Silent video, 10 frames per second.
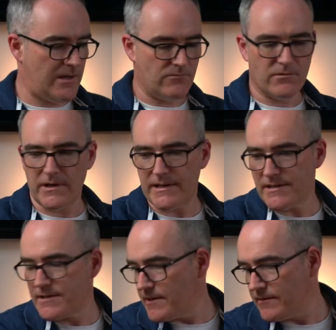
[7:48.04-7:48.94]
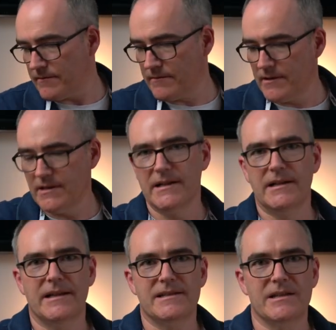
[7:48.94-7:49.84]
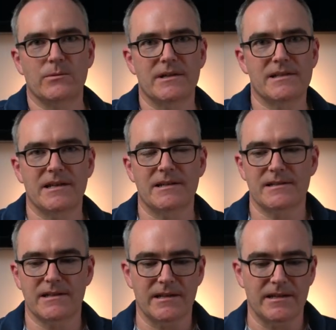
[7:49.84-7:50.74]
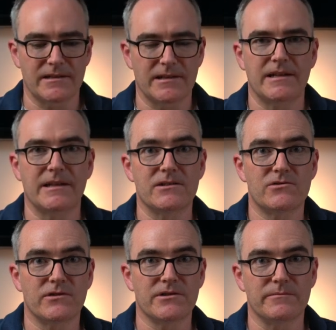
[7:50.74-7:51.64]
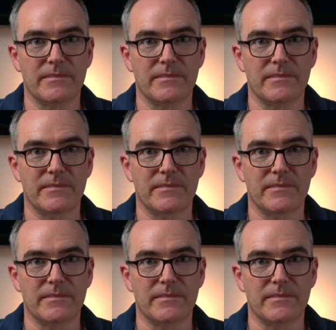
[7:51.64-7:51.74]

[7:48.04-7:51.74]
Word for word: Right, so let's see what it says in the instruction